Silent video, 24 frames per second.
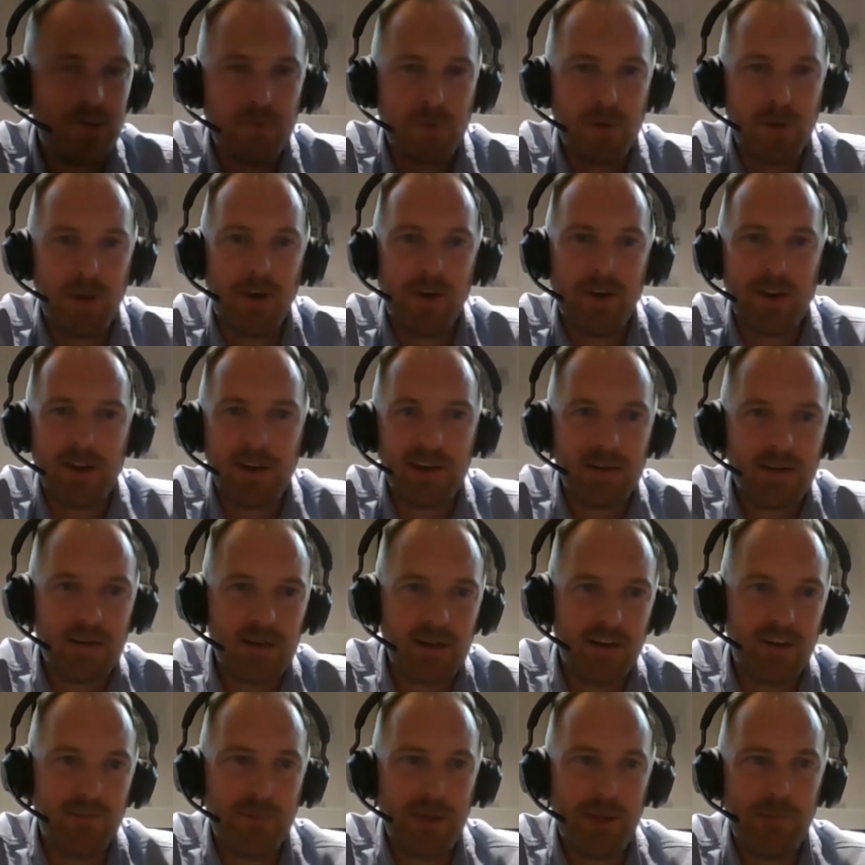disregarding
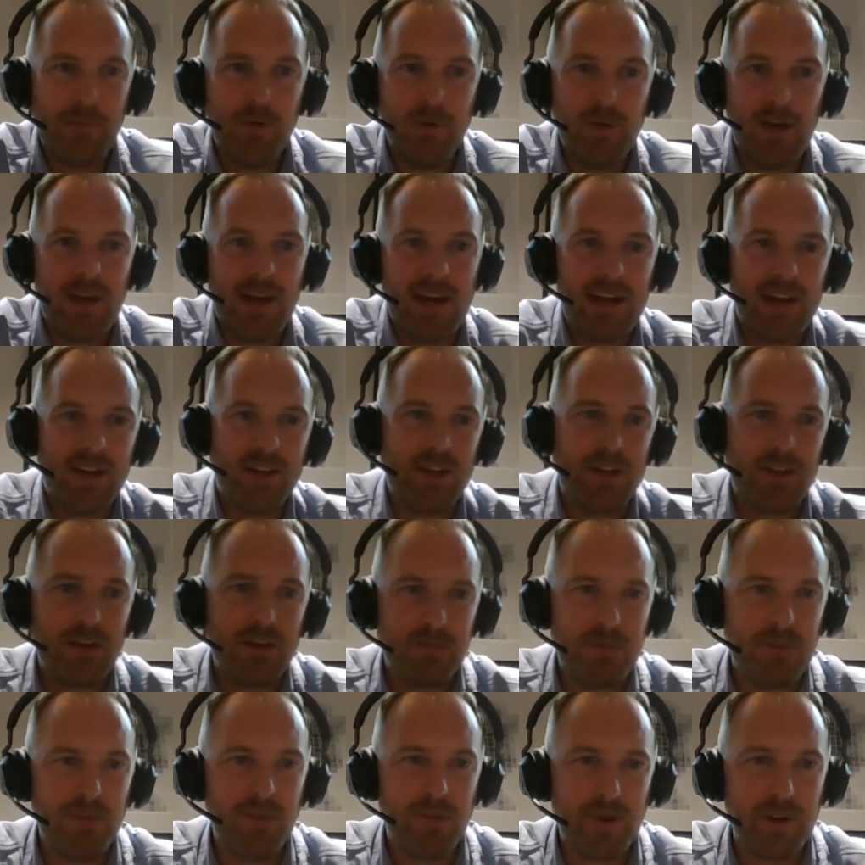a load of people that actually
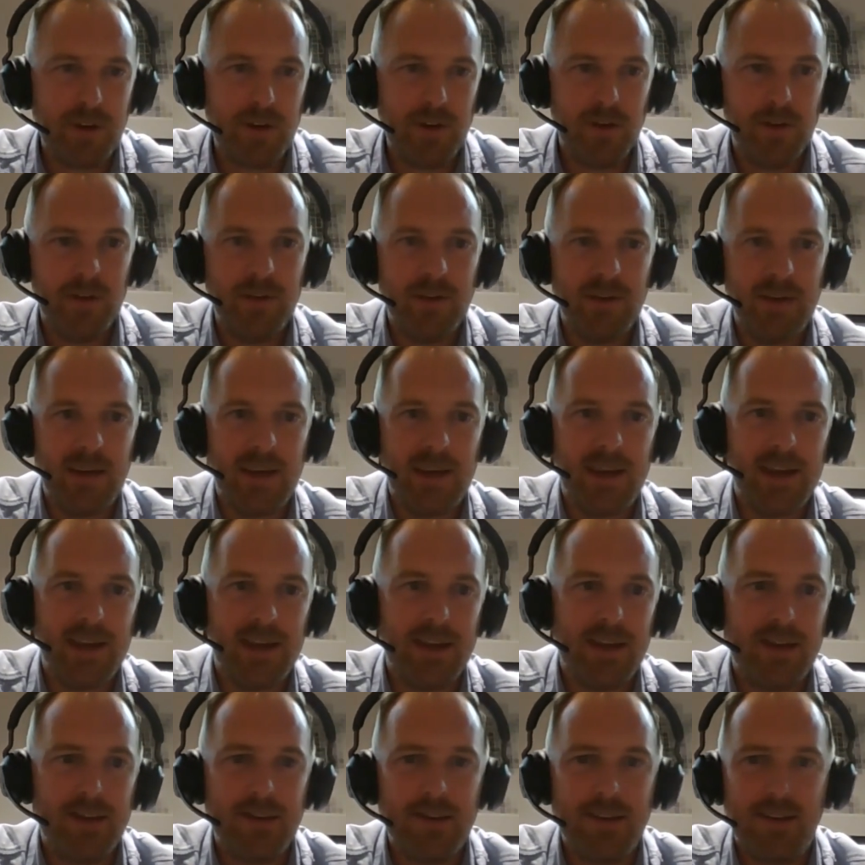could be very good
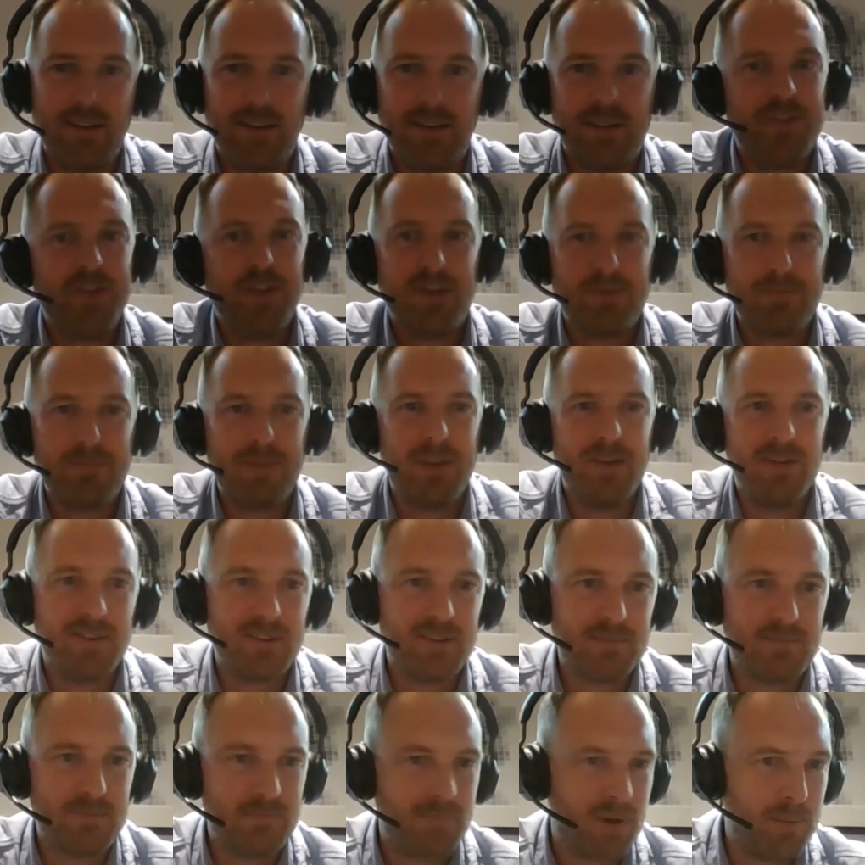and it's just
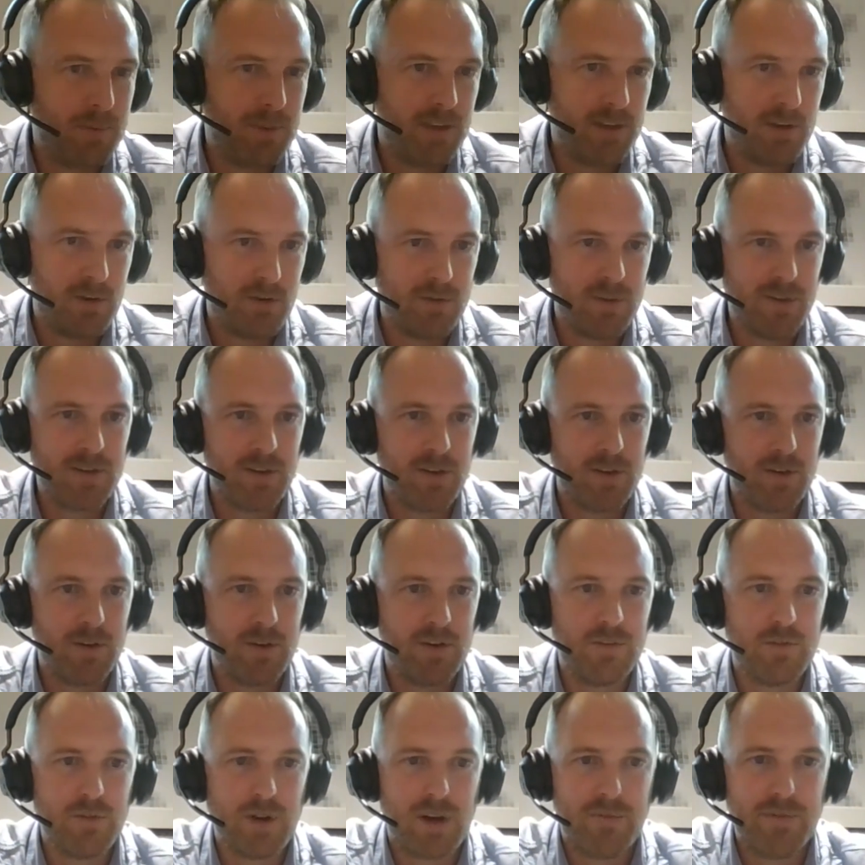because maybe they're not so
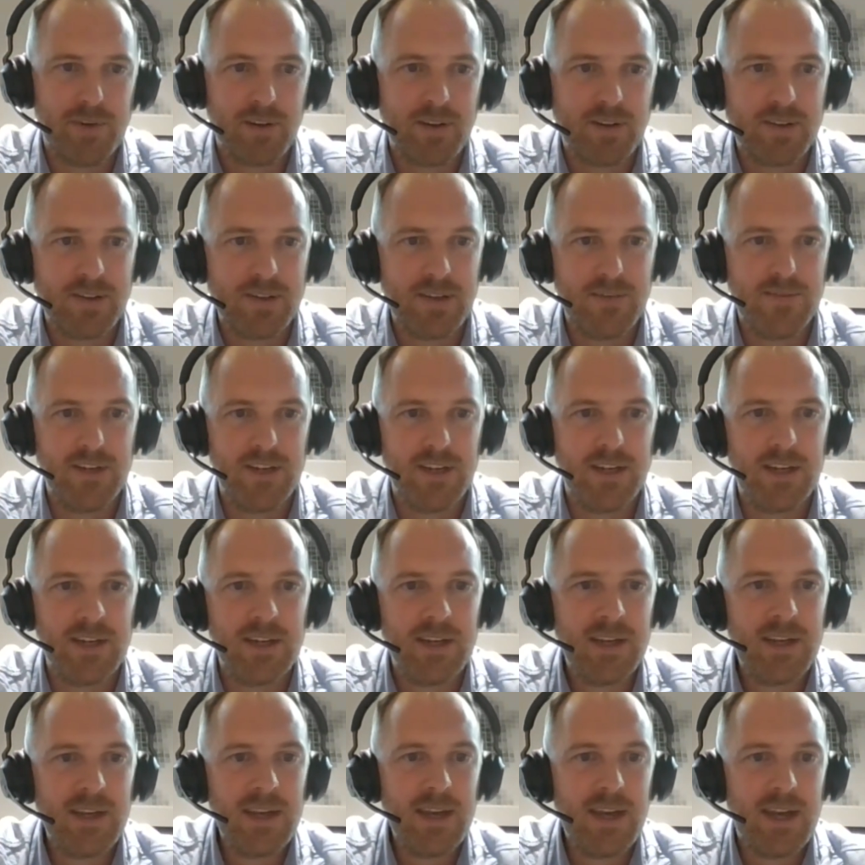good at drafting a
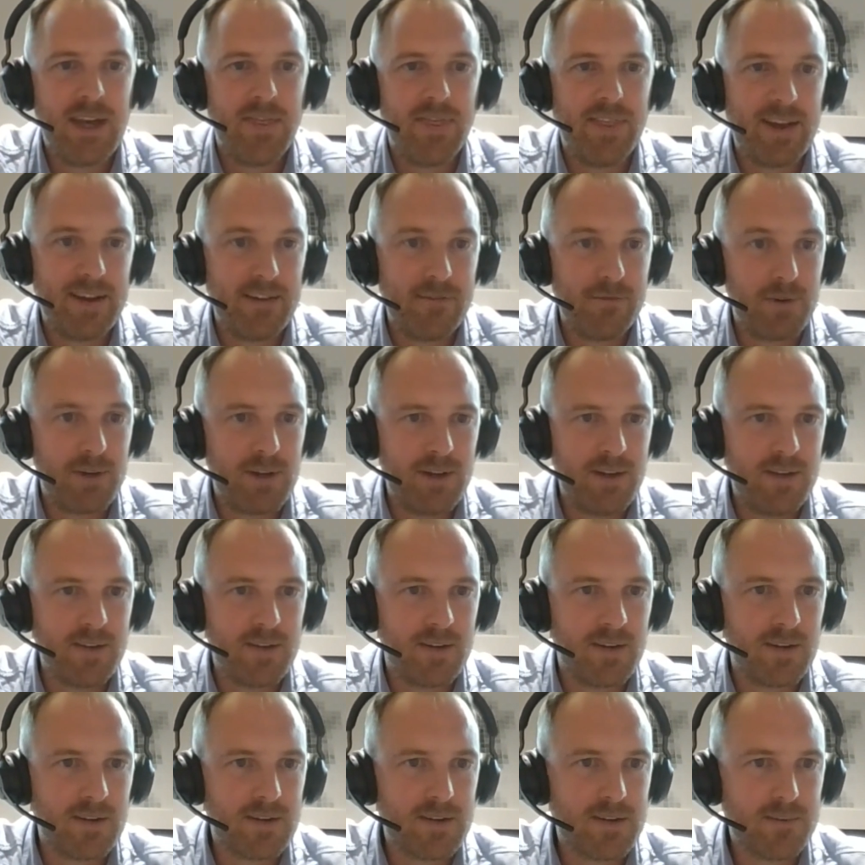CV and that really
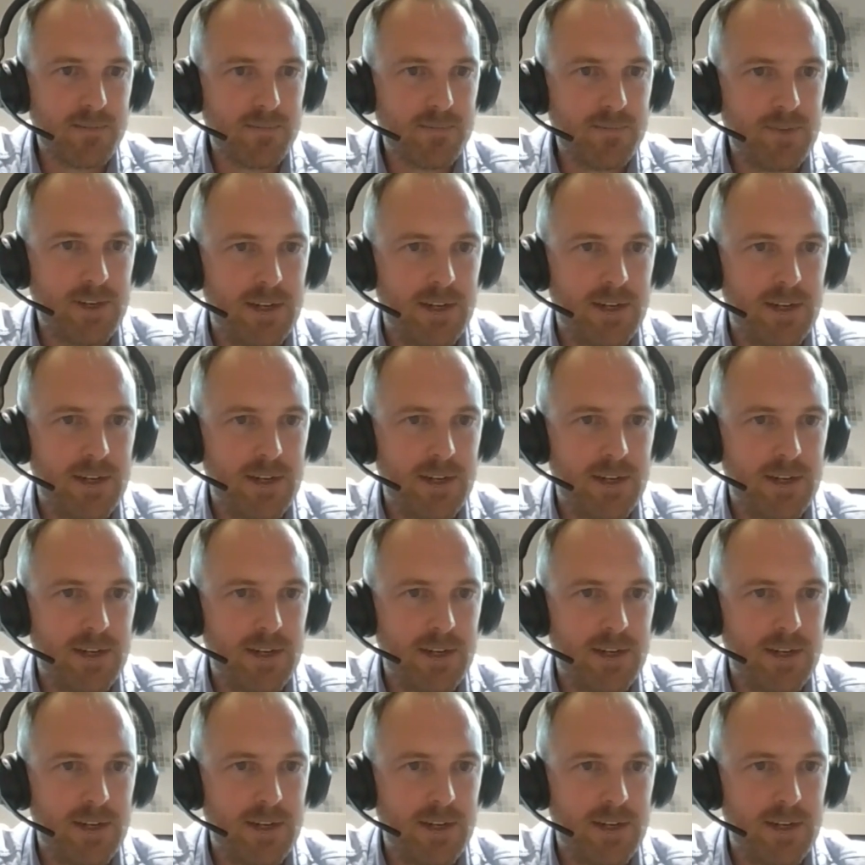sucks.